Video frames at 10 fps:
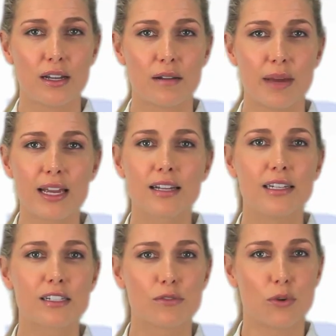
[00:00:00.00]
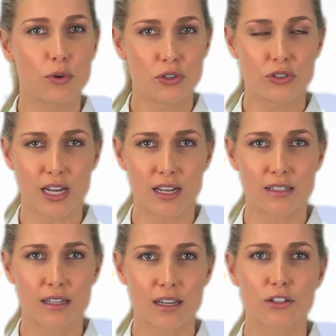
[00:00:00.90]
Make a list of all your
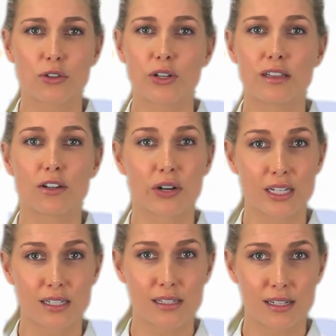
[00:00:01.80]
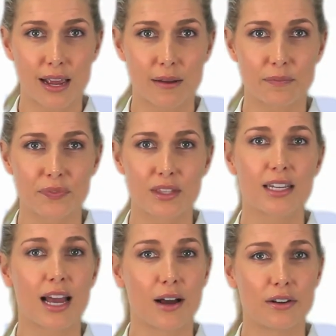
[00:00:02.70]
debts, including the creditor's name, the
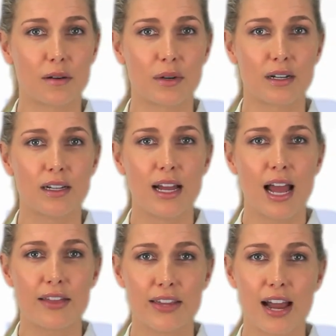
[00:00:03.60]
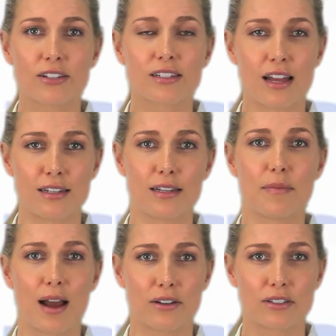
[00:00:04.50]
account number, and the outstanding
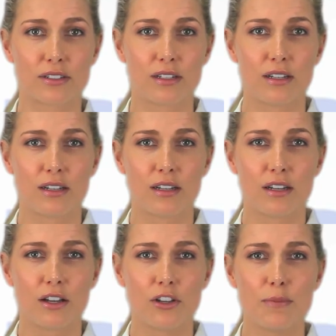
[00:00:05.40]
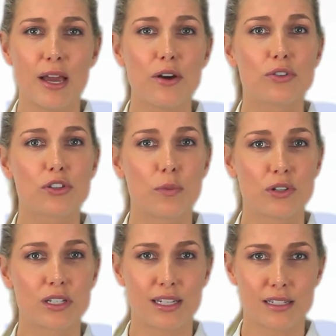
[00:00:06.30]
amount. You may also want
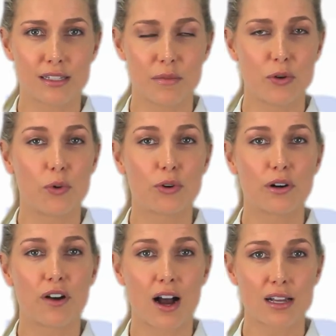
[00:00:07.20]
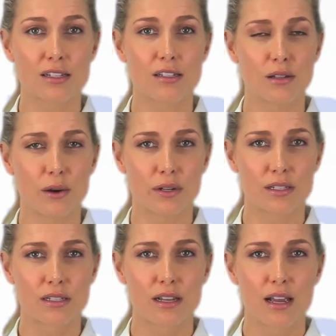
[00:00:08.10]
to list them in order of highest to
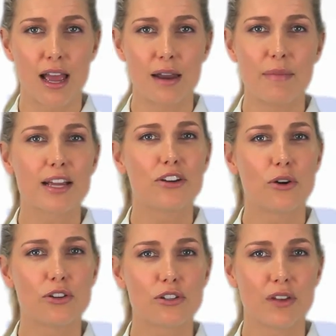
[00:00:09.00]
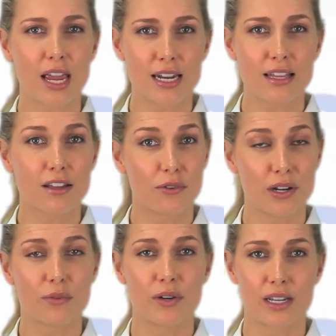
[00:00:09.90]
lowest, and make a note of any that are in
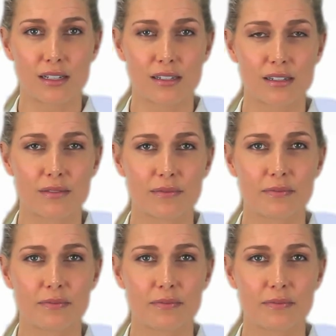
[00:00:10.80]
arrears.